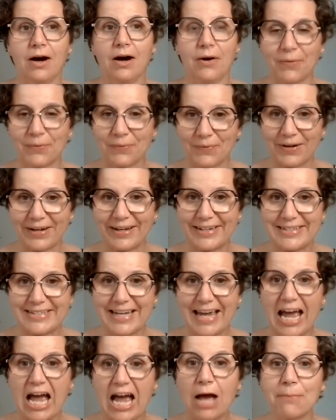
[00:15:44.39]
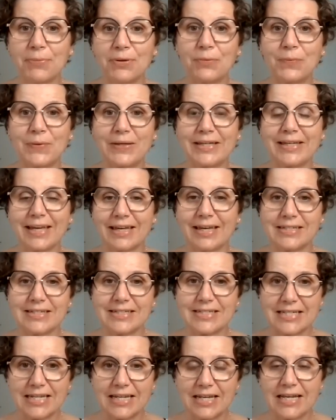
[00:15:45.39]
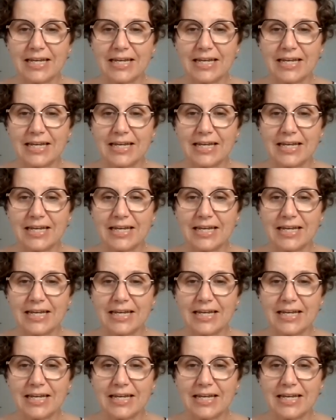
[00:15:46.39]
All right. Happy weekend.